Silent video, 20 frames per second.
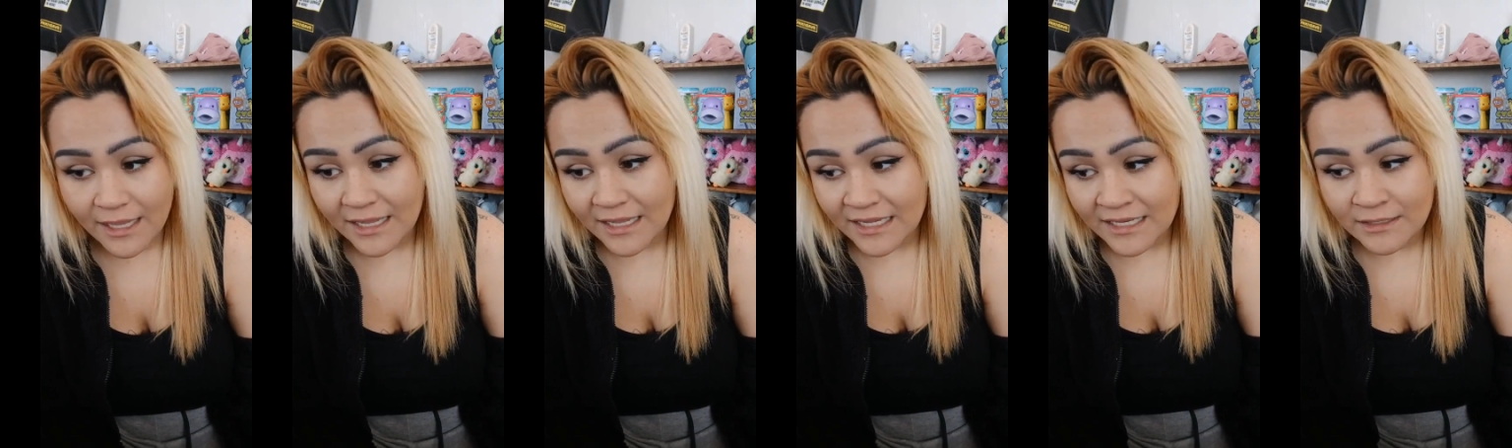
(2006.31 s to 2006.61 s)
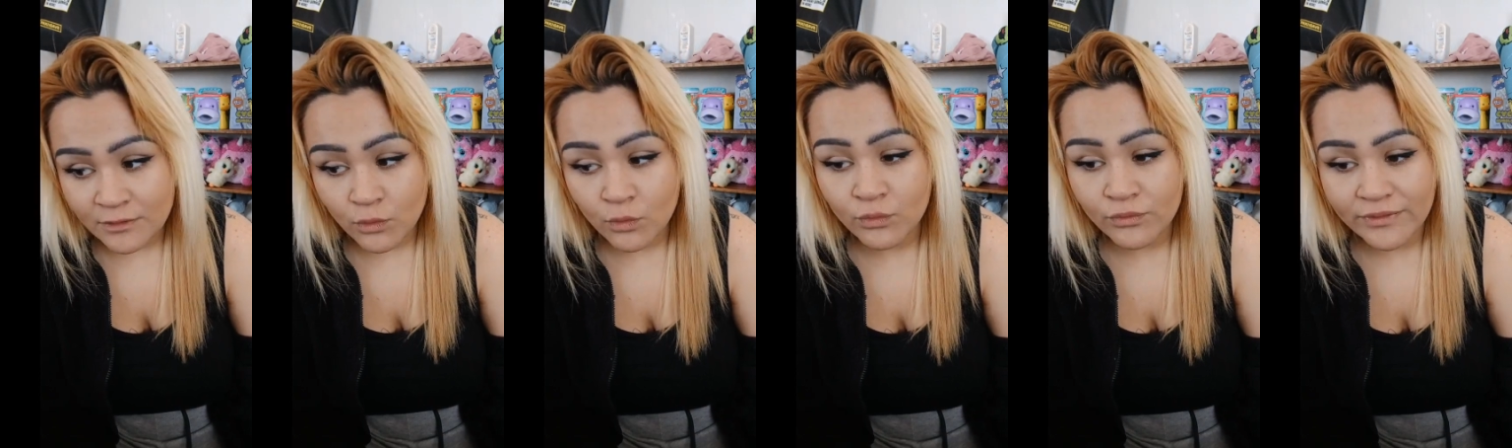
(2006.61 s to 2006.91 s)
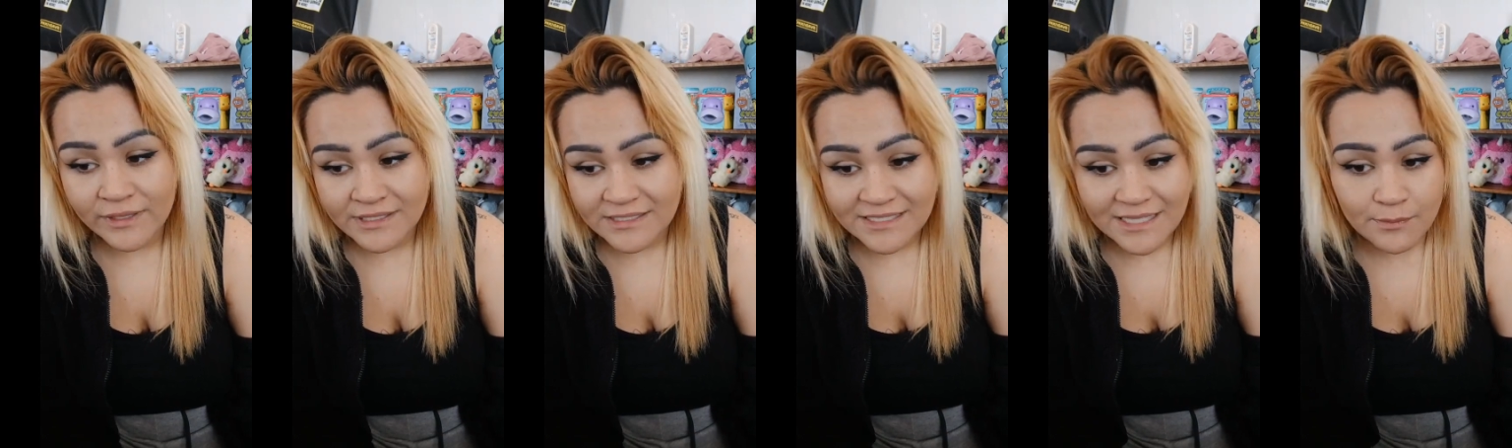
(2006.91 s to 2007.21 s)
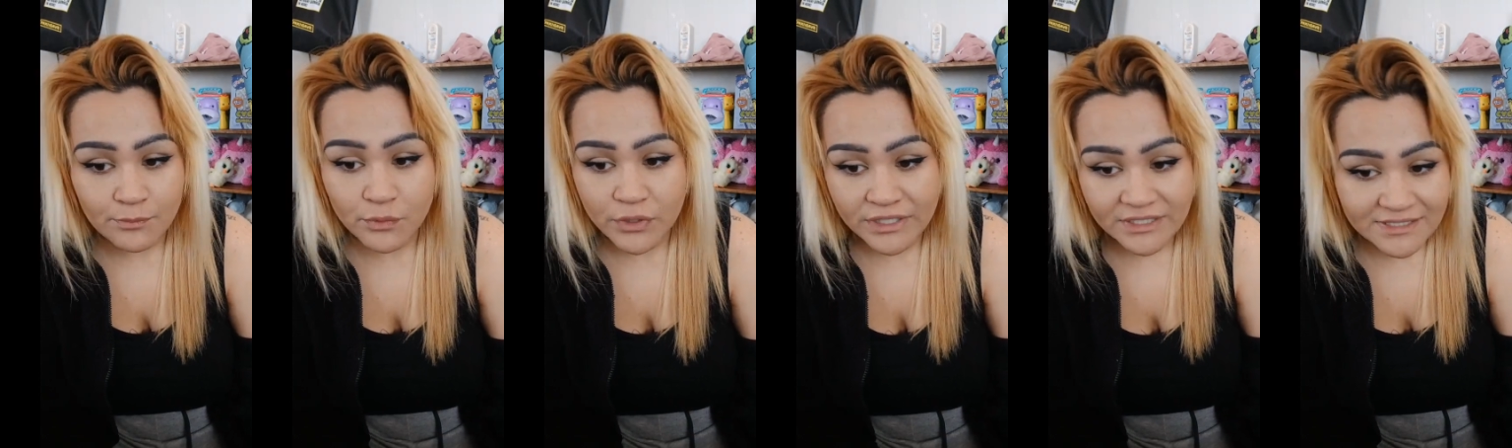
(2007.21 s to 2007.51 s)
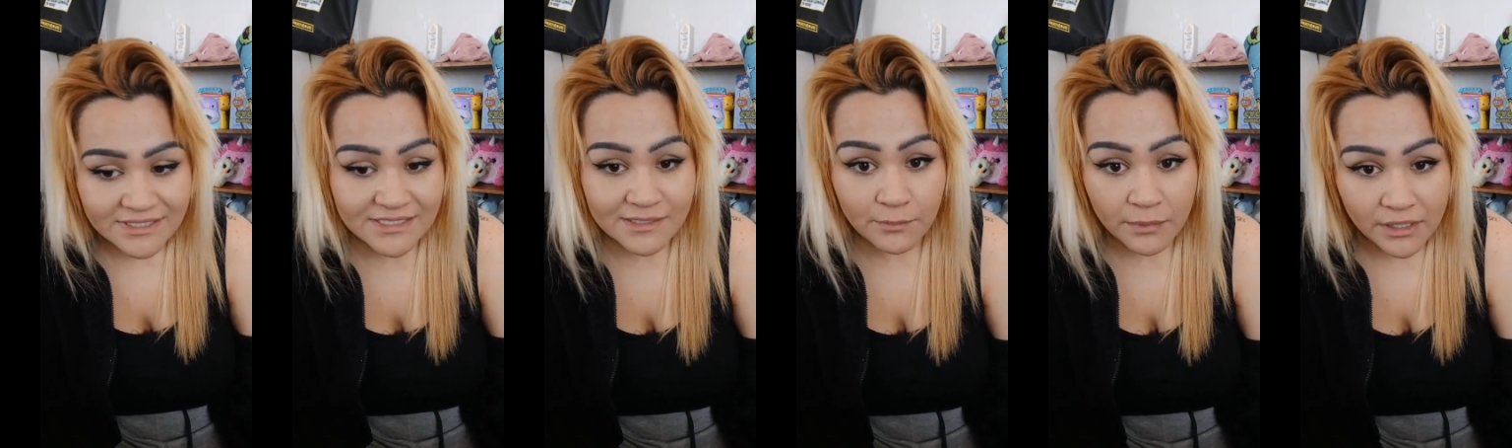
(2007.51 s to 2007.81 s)
and all things that bring
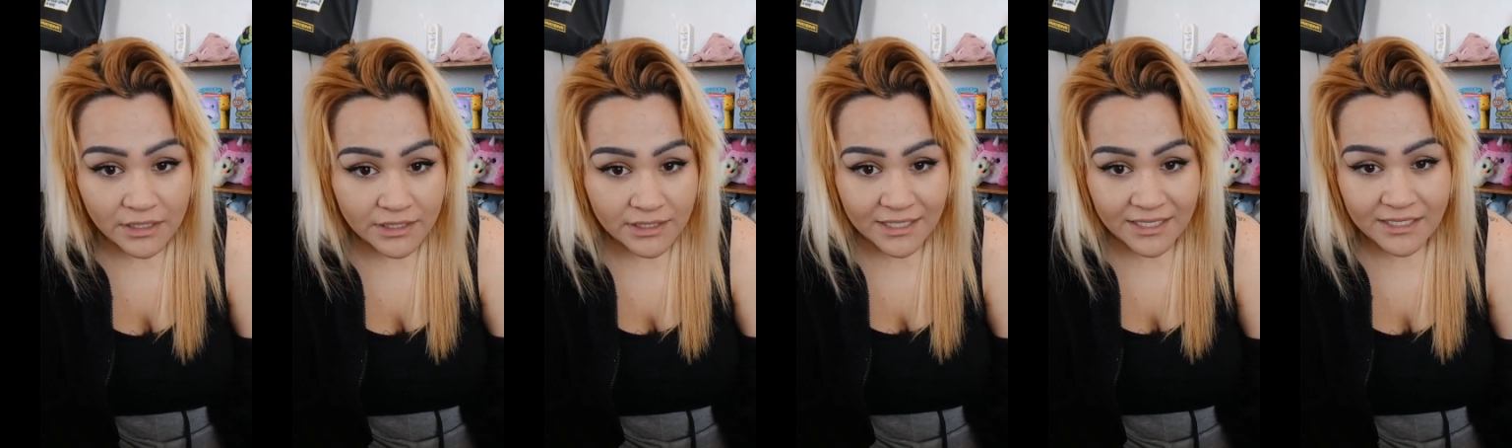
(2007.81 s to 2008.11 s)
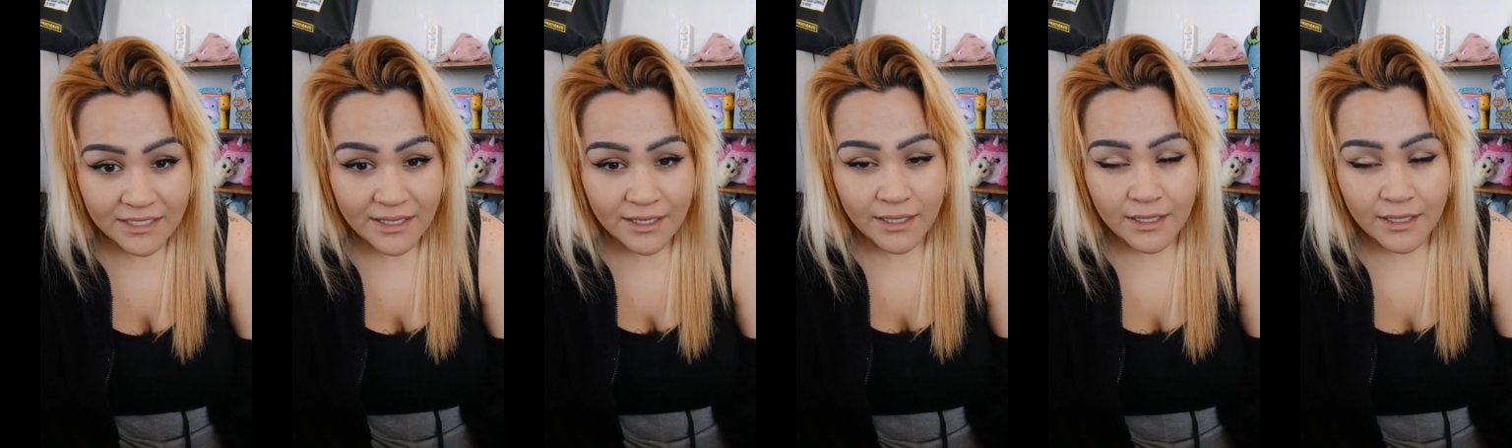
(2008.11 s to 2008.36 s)
stability